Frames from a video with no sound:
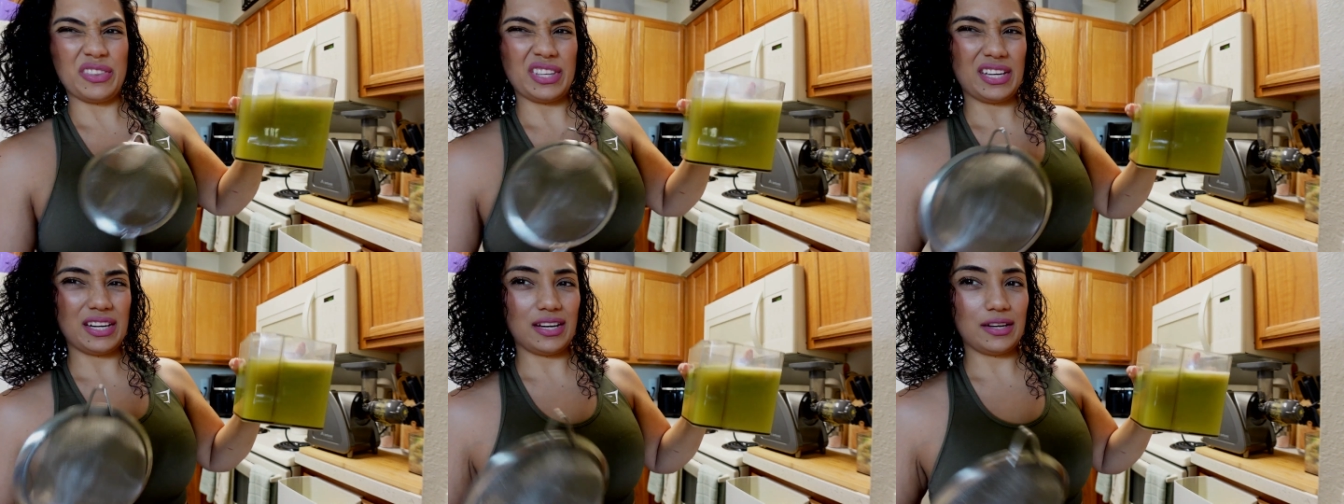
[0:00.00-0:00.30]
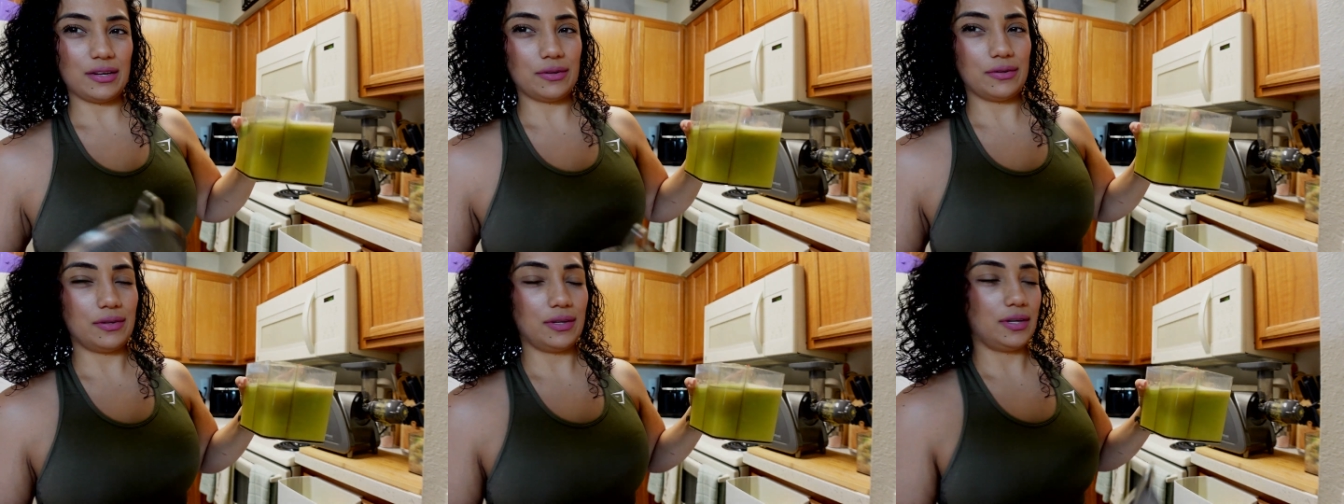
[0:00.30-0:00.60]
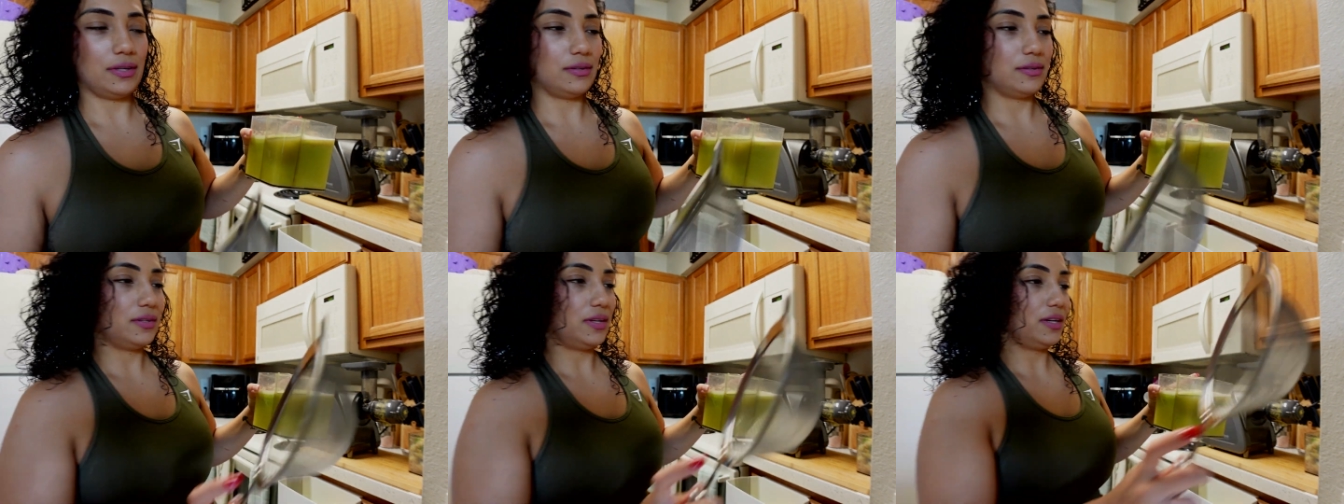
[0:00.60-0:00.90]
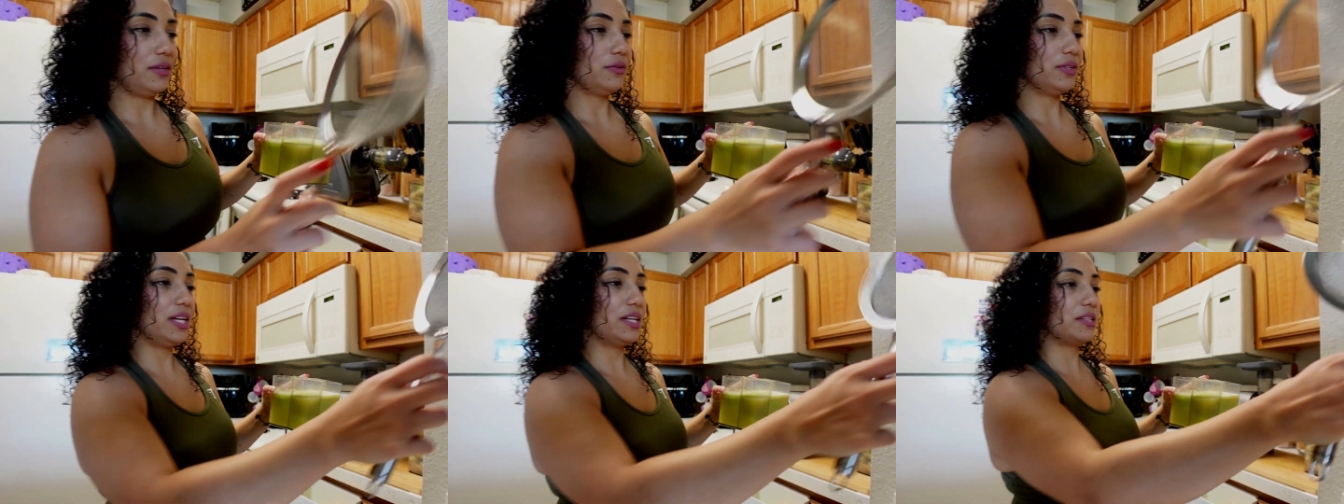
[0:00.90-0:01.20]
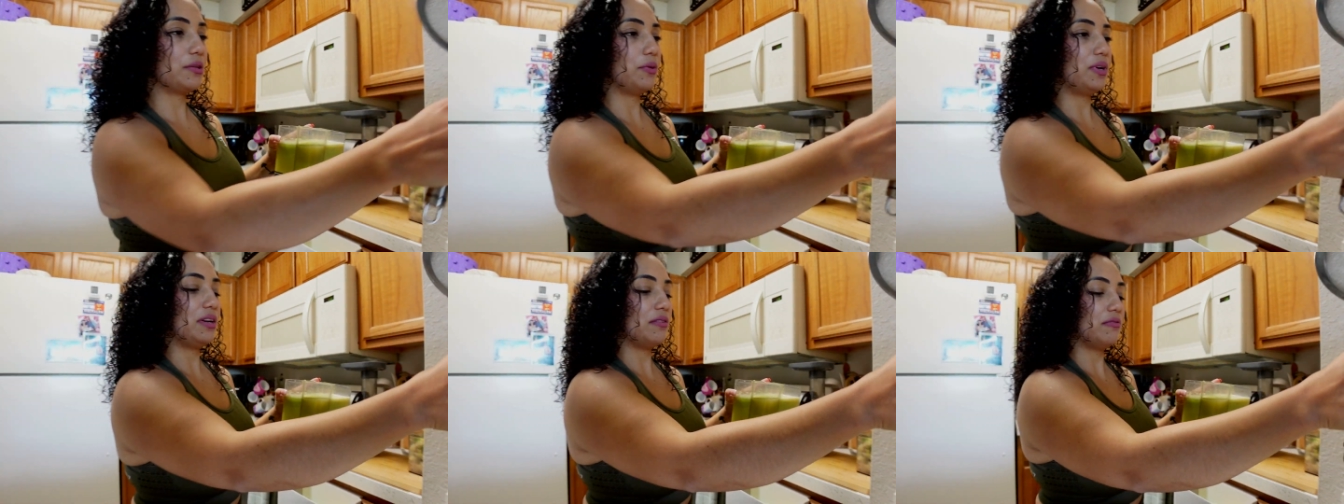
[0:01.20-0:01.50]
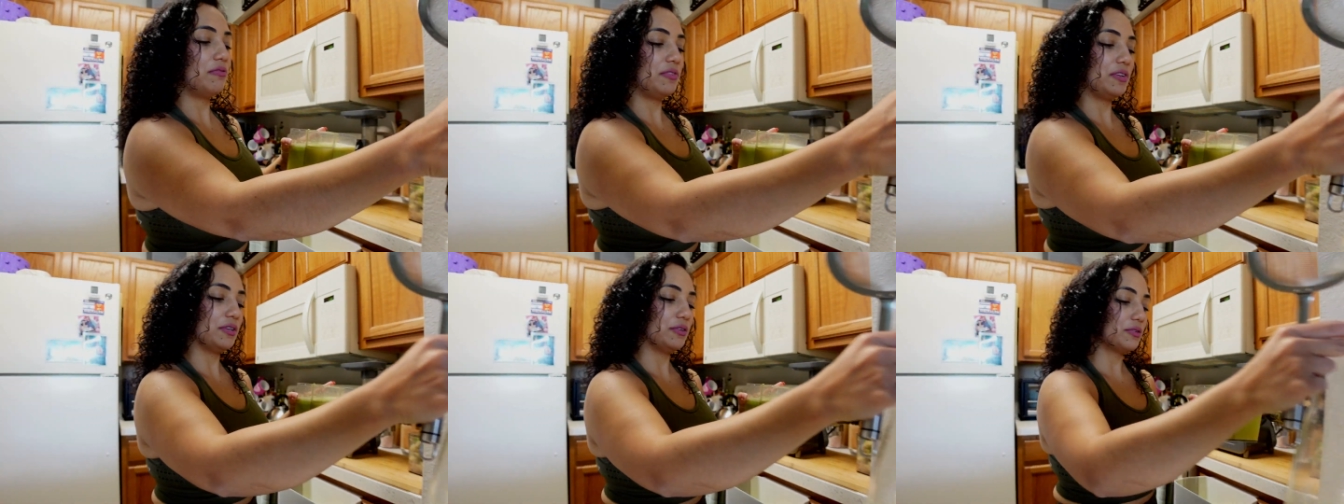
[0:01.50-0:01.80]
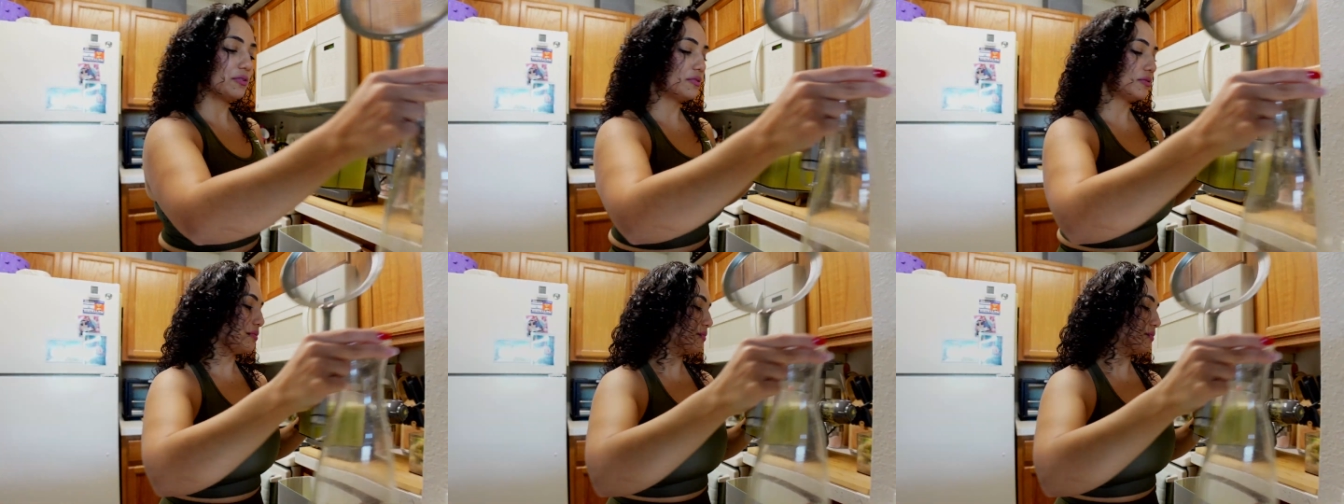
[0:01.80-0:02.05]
that I don't, I, I don't like the way it feels